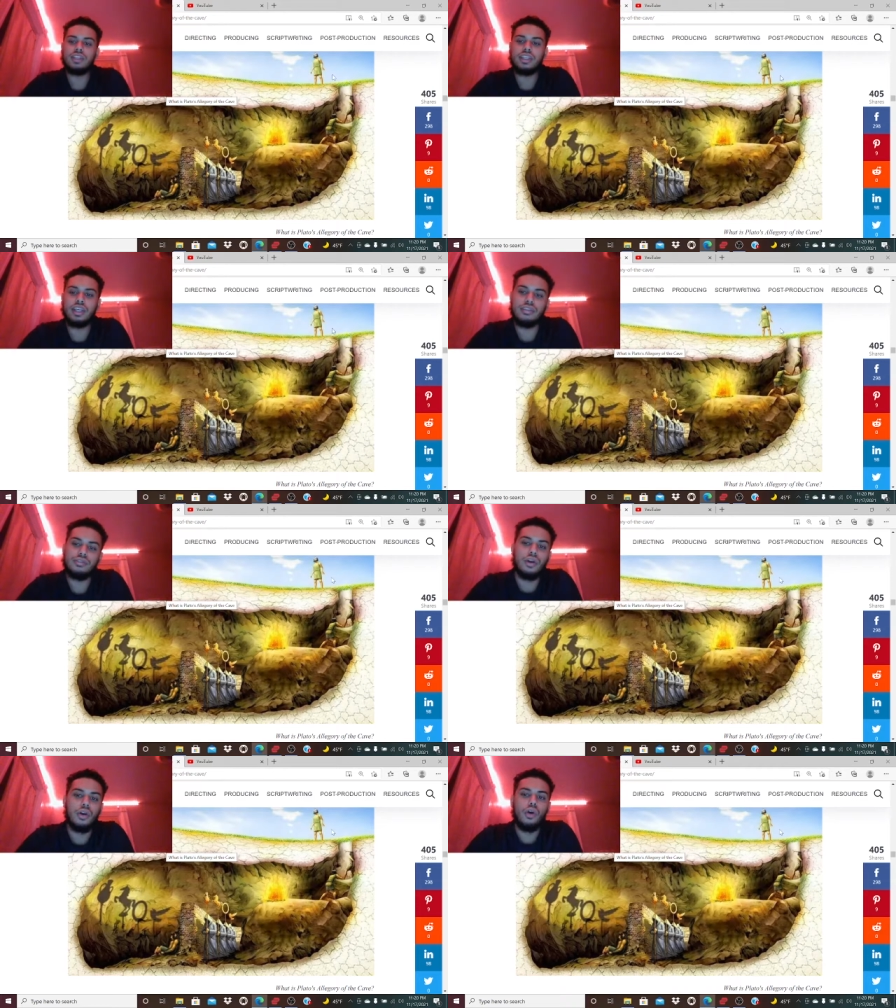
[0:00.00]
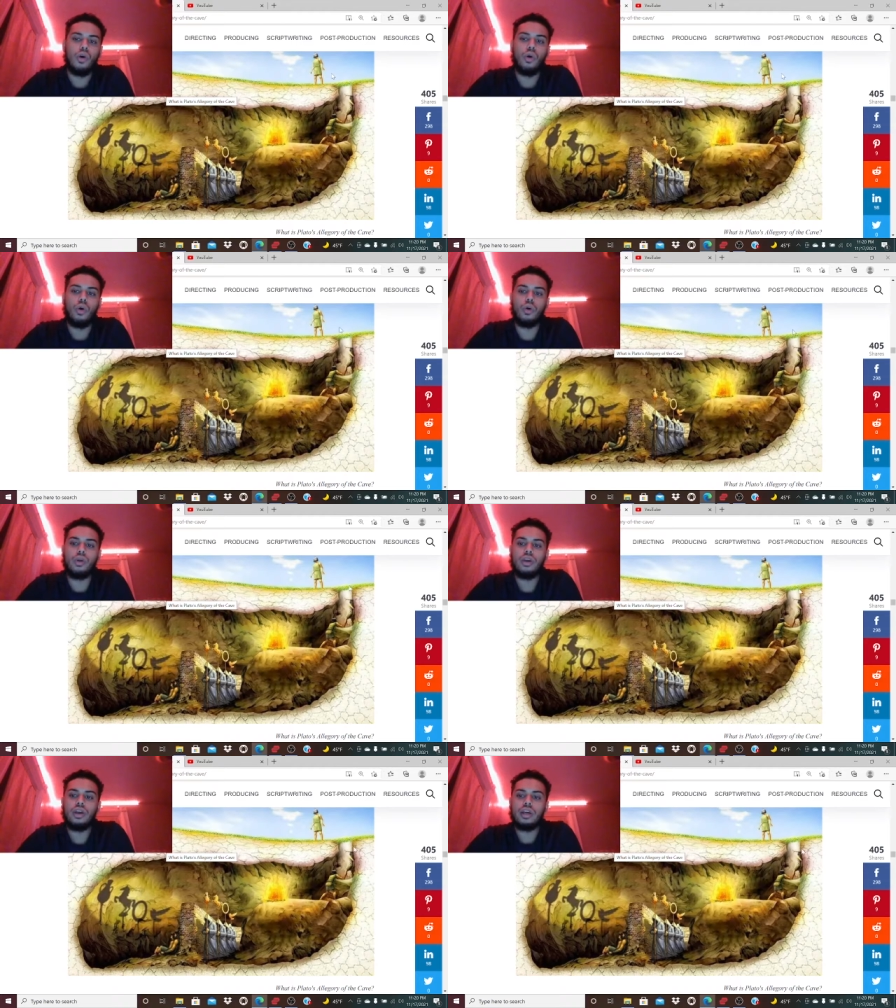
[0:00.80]
the cave,
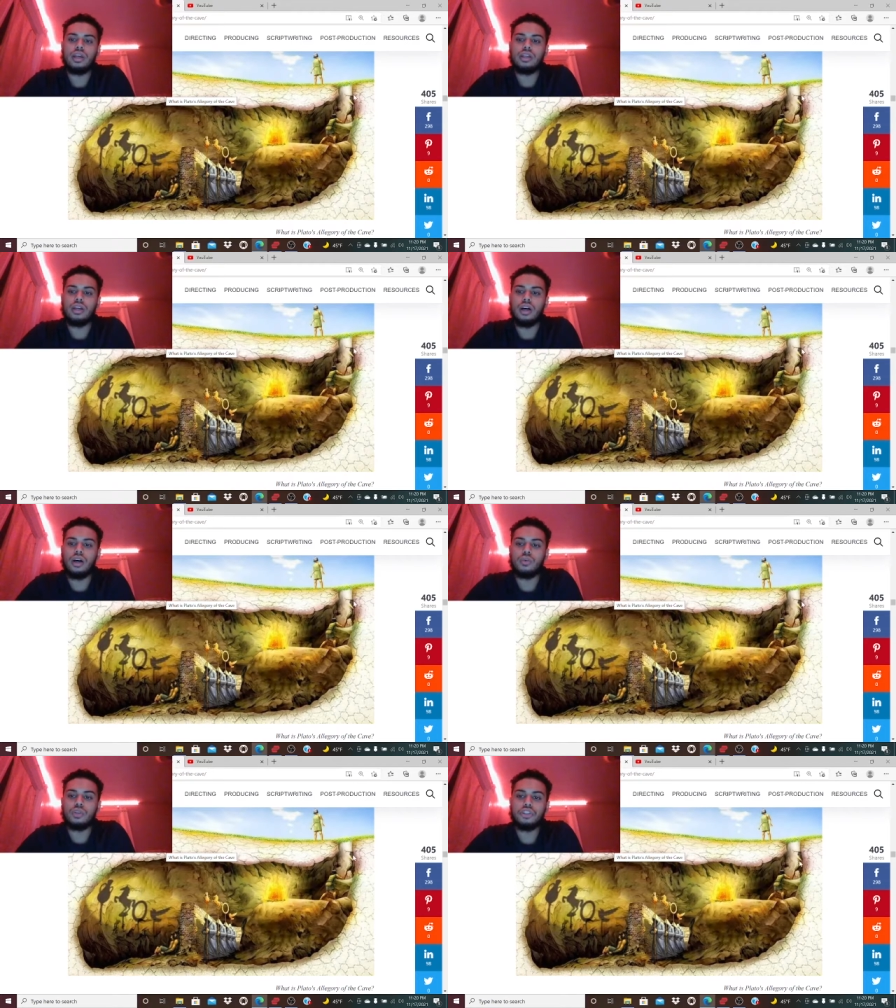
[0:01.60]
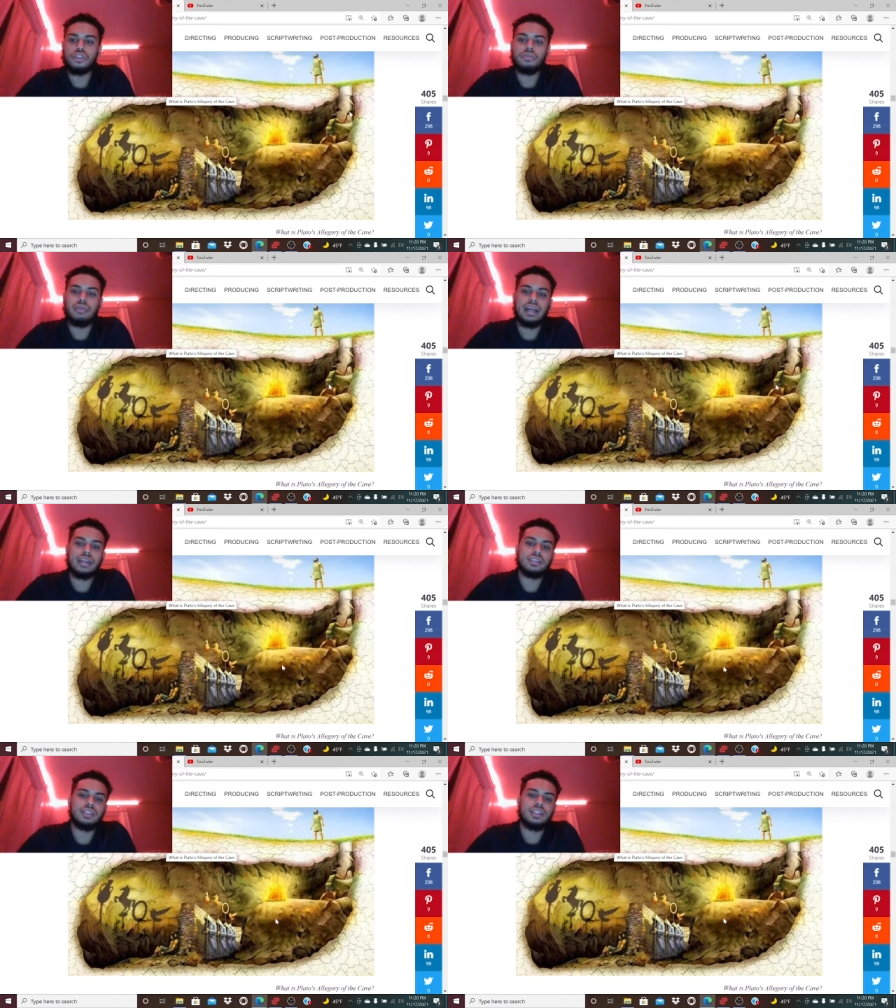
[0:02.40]
or uh, return back
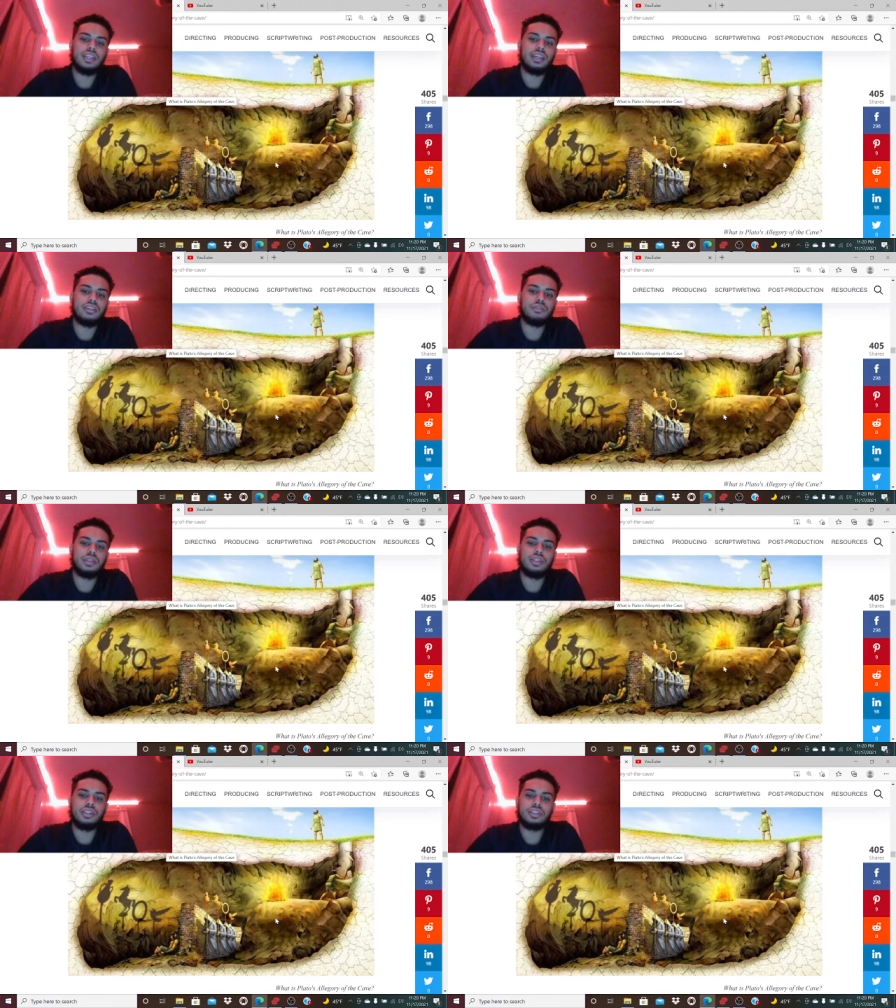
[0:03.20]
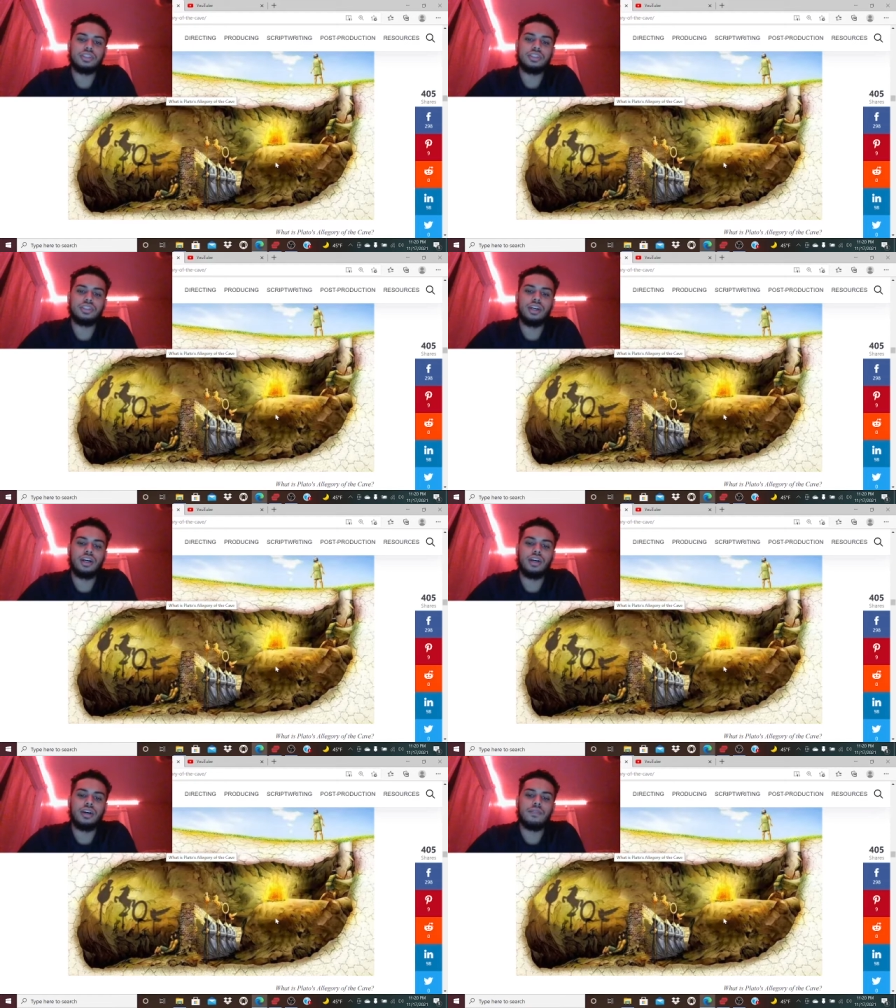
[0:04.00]
into the cave because
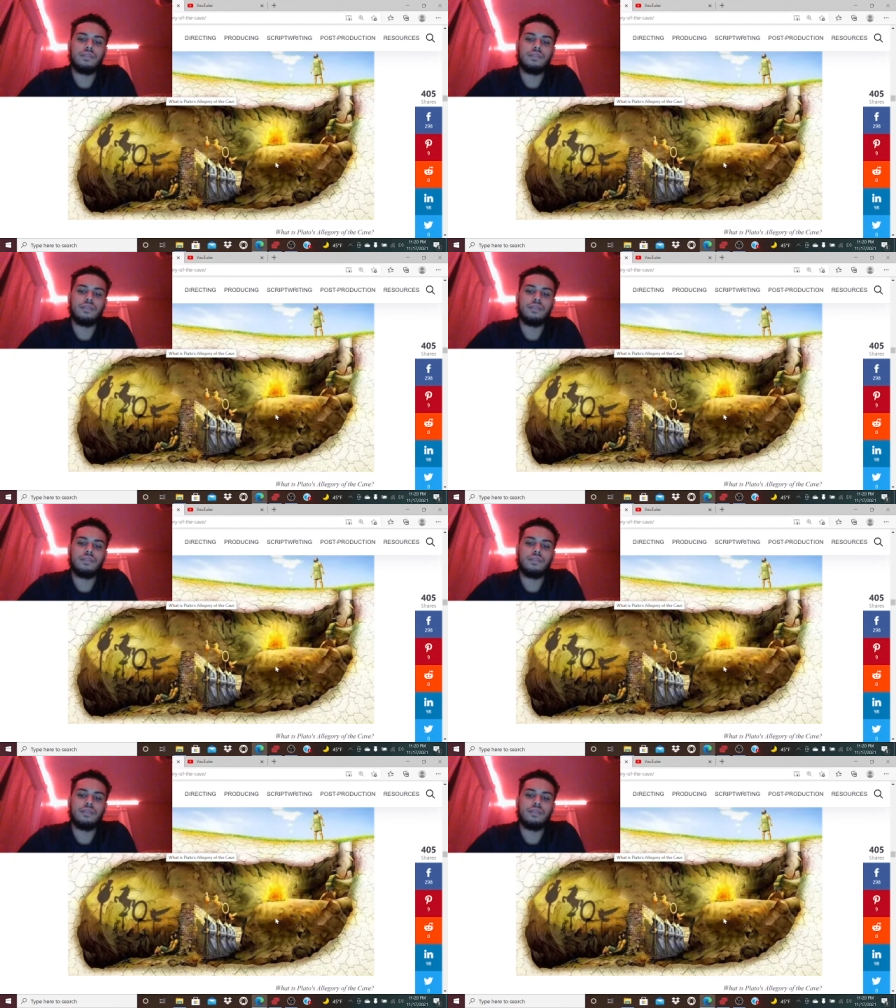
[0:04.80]
uh,